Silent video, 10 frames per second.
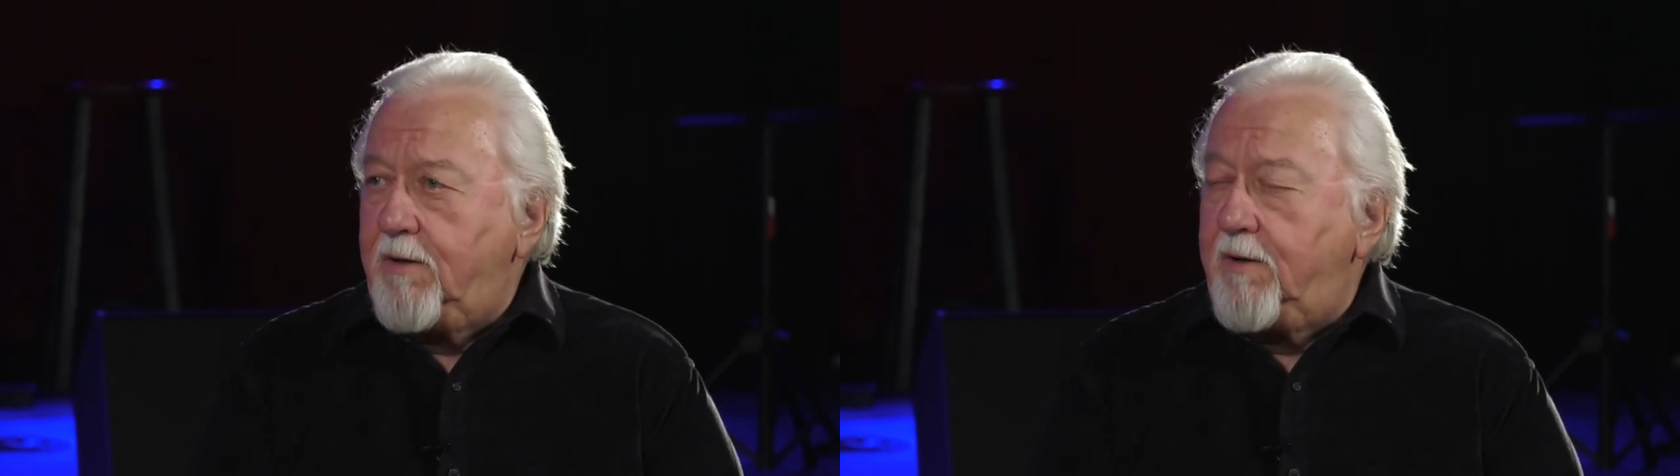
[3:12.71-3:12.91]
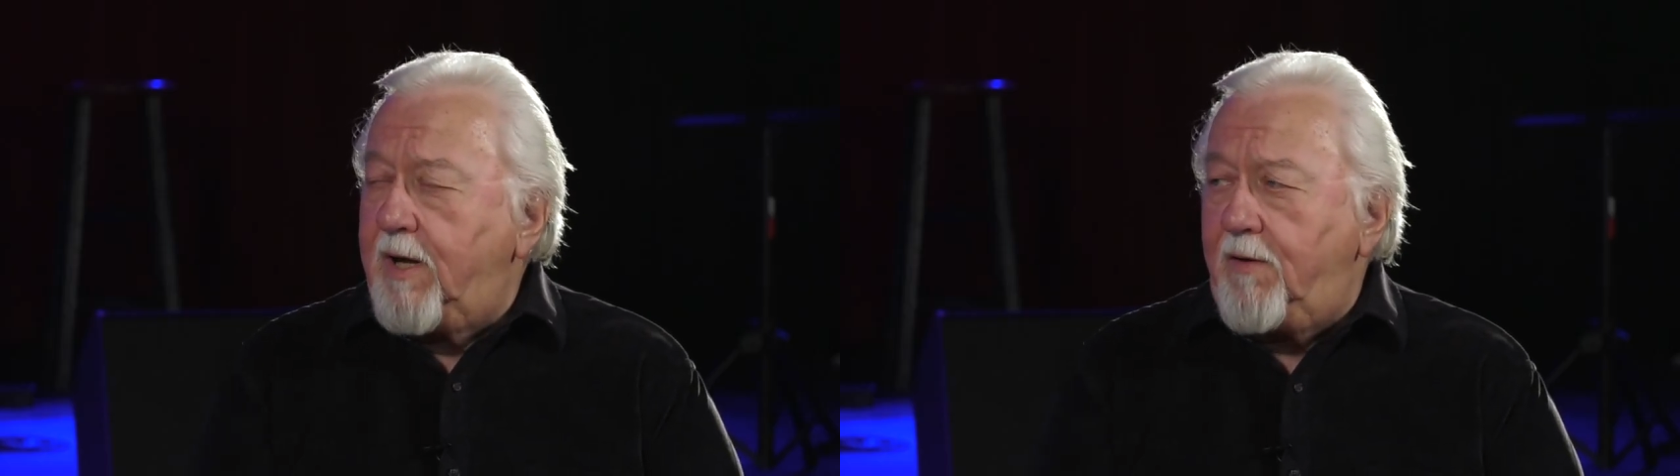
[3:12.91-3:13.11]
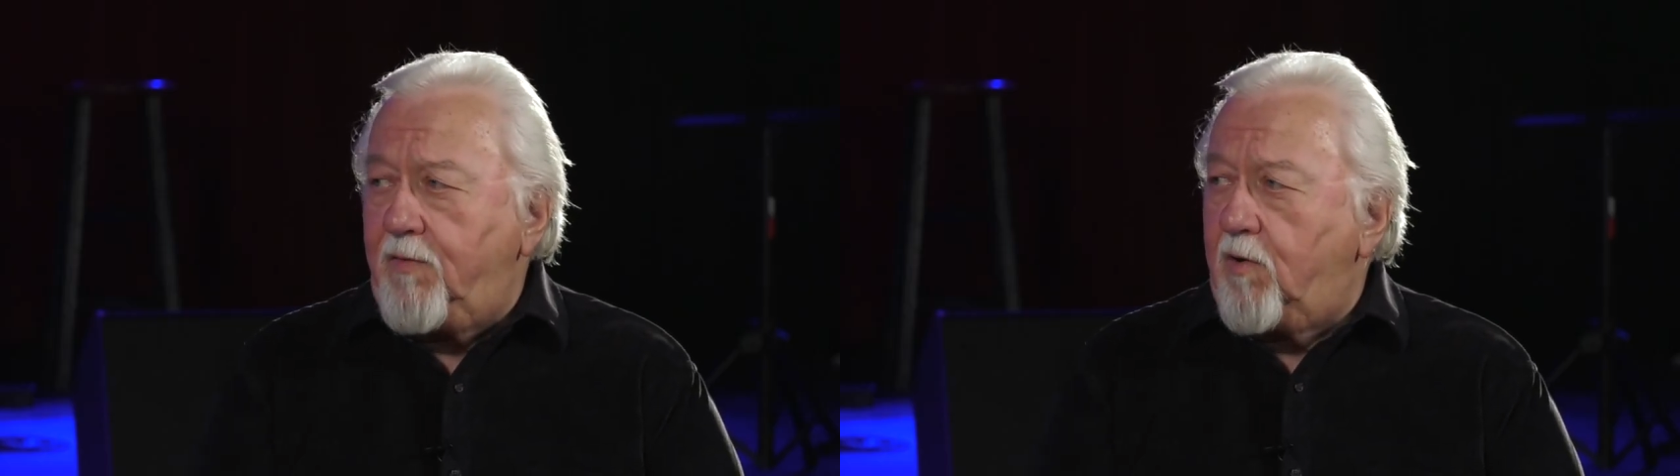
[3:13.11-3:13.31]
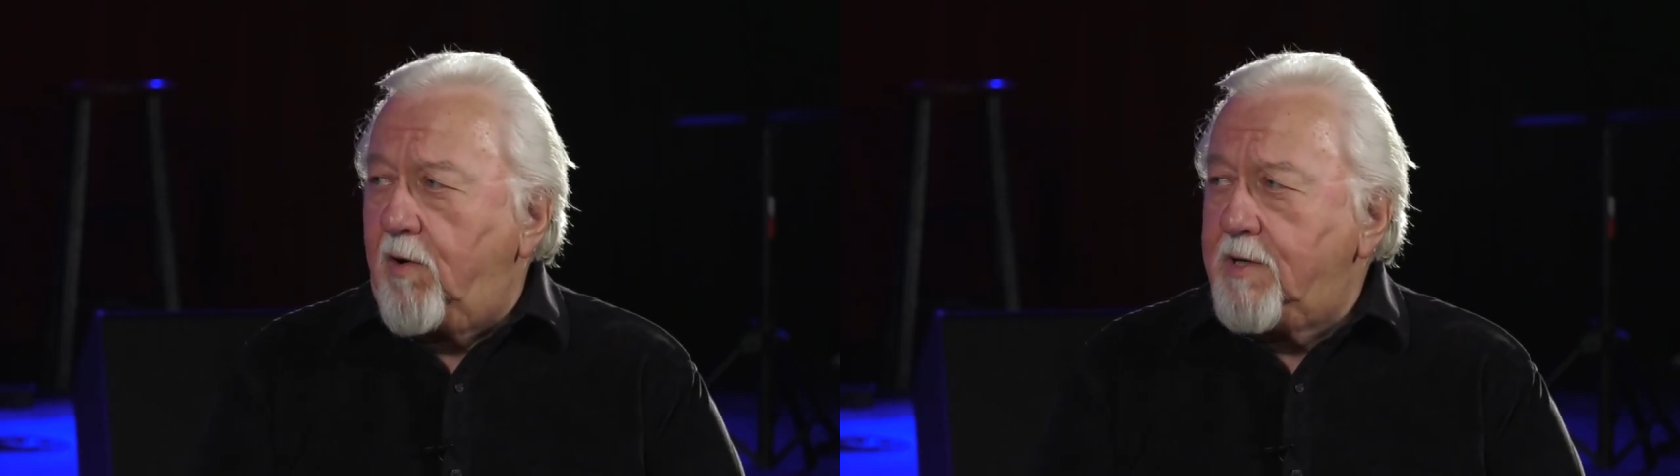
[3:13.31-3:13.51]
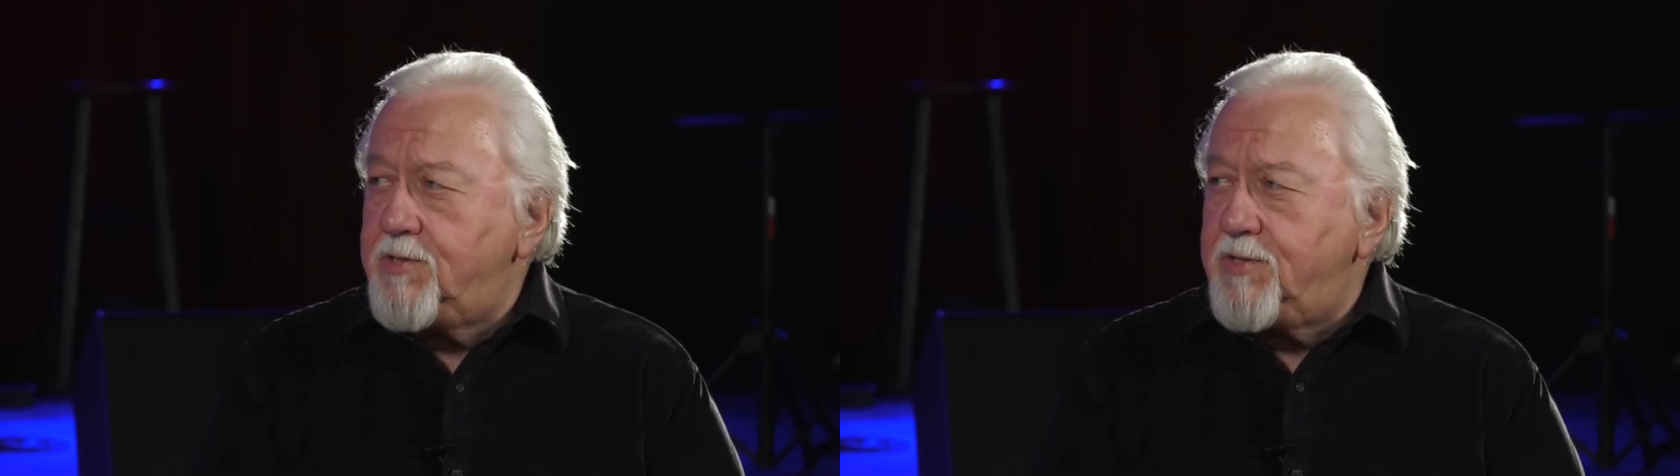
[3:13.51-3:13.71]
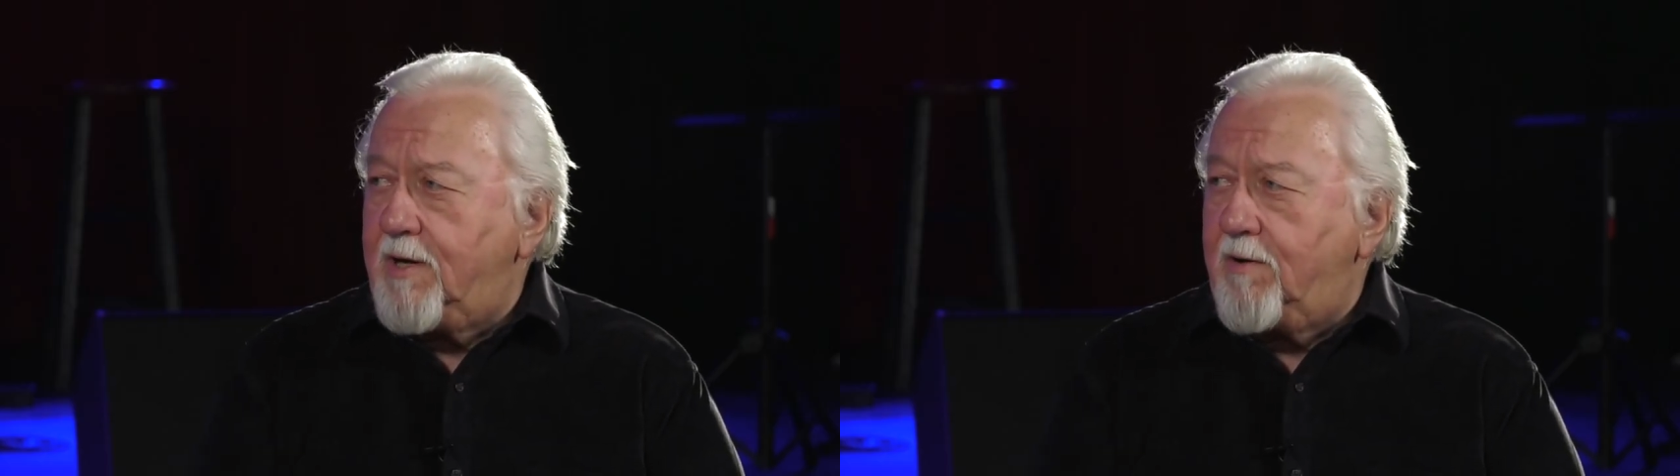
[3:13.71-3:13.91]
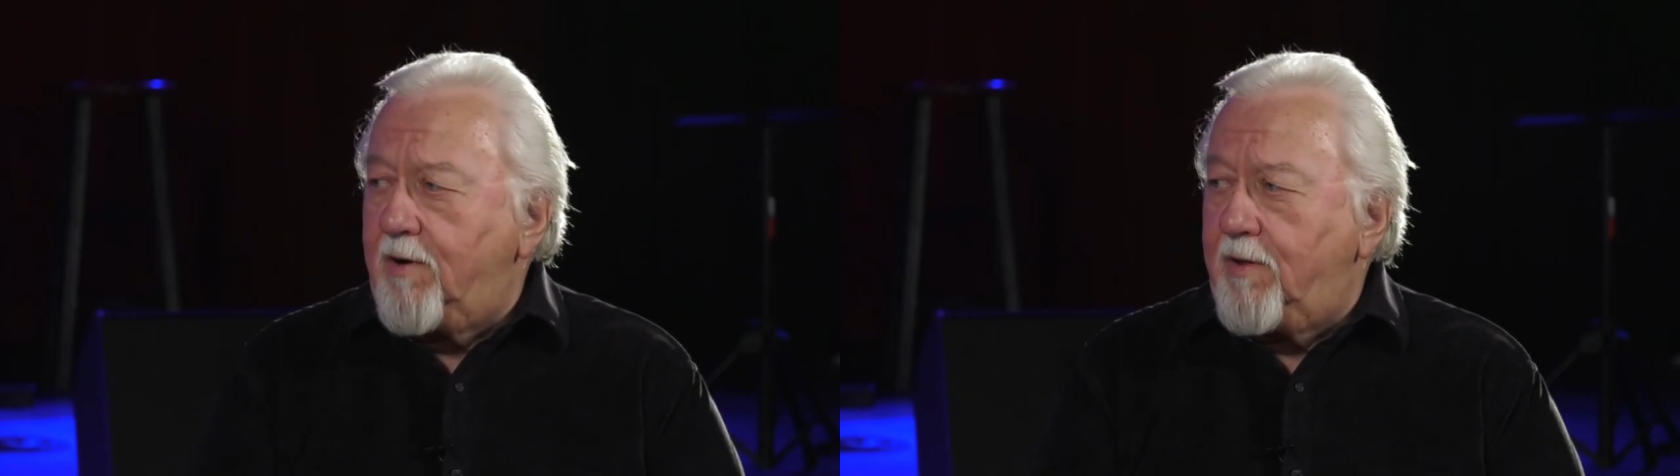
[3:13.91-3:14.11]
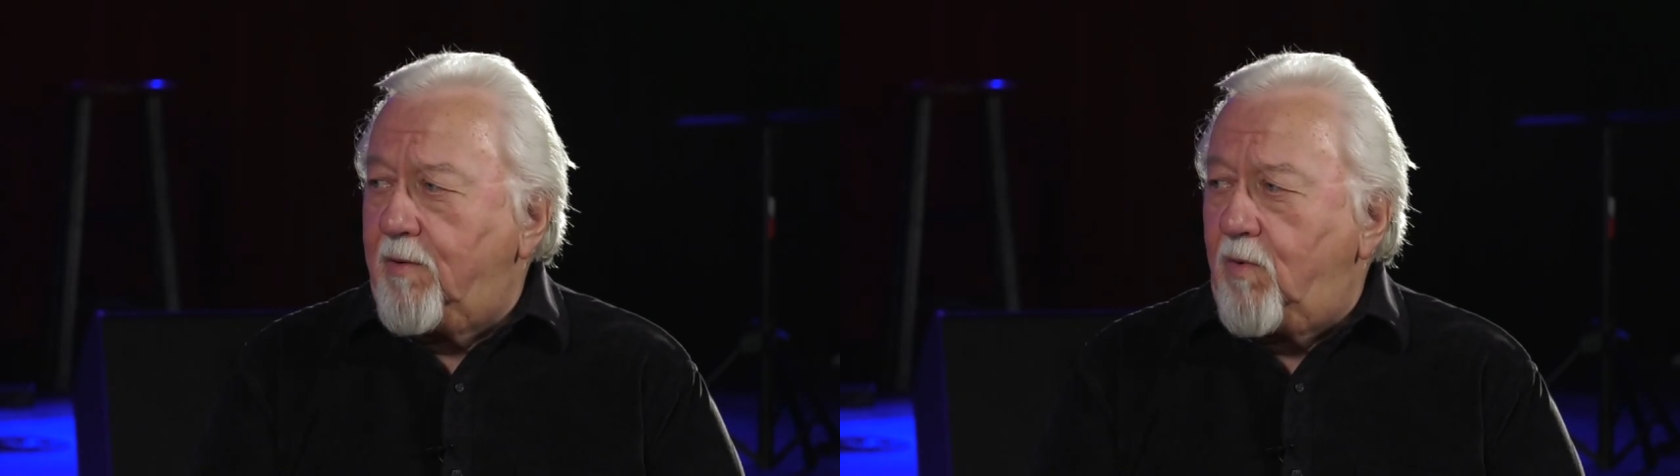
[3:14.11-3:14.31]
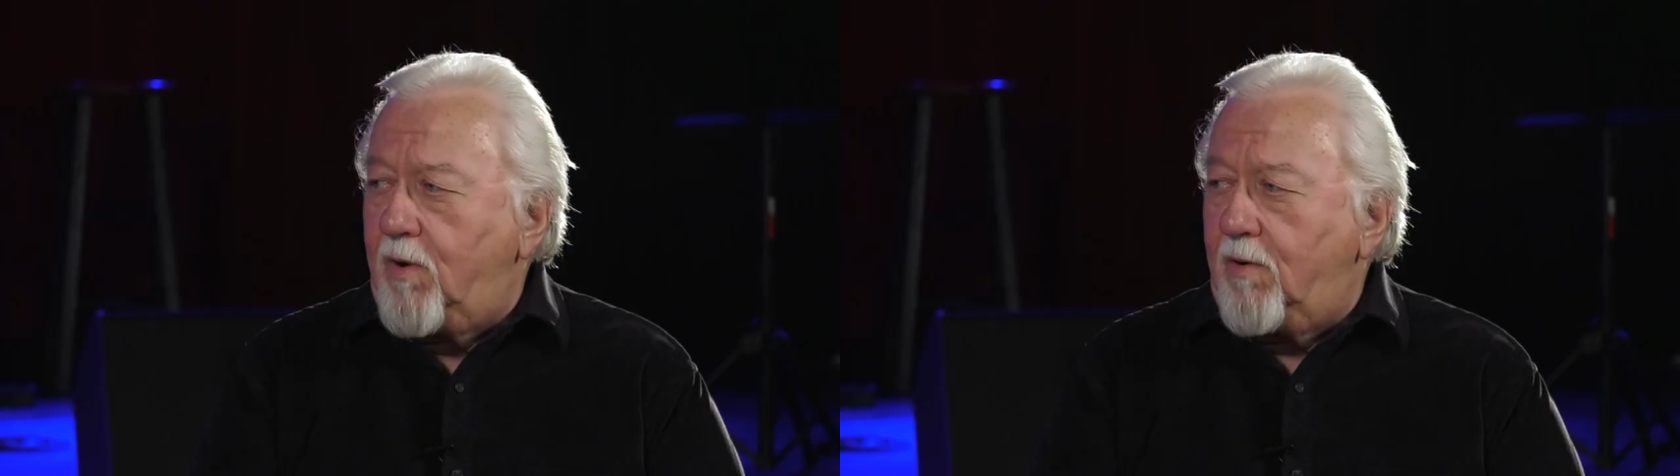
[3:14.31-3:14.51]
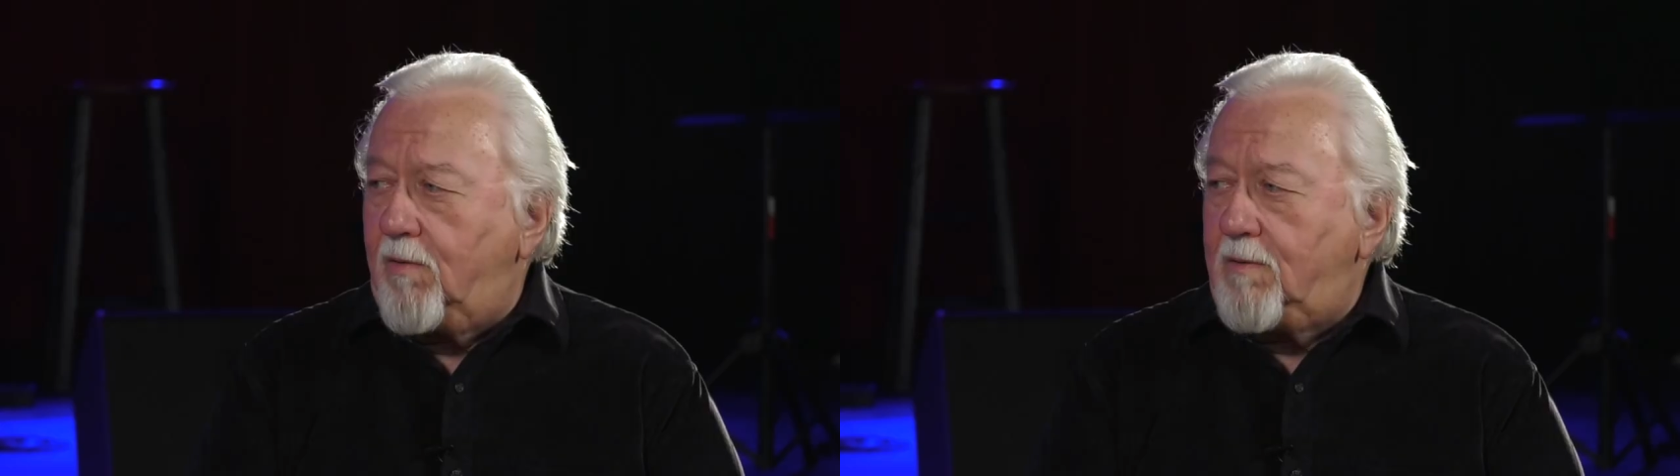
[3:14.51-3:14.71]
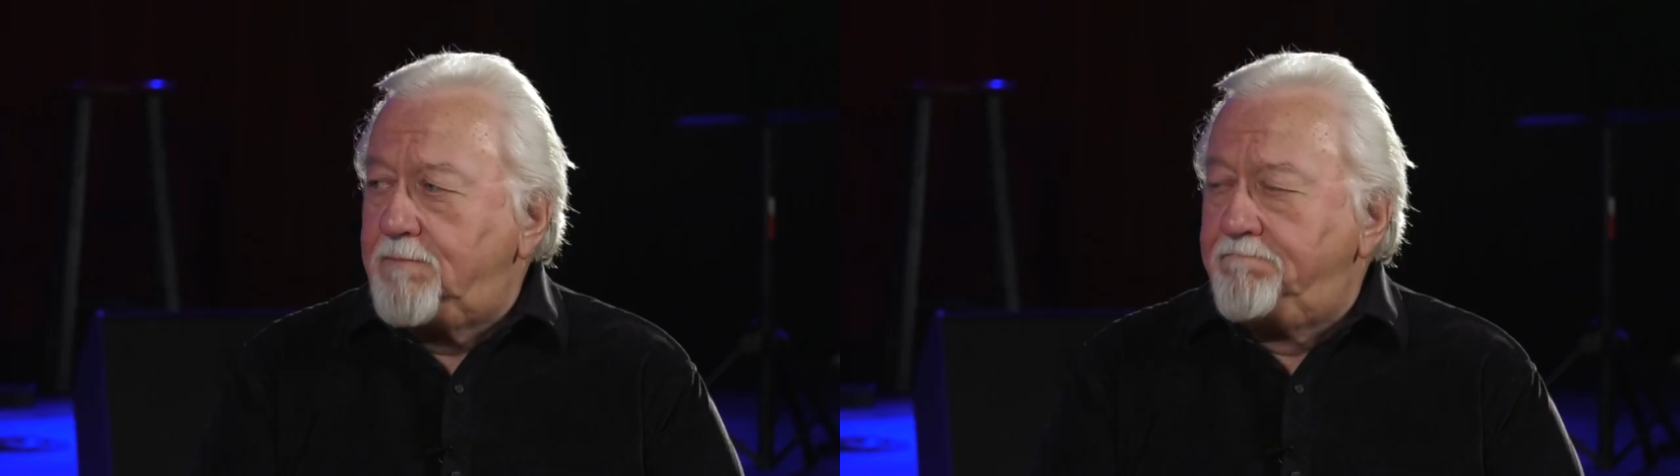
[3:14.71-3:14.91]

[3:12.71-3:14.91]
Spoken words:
You can have the greatest singer in the world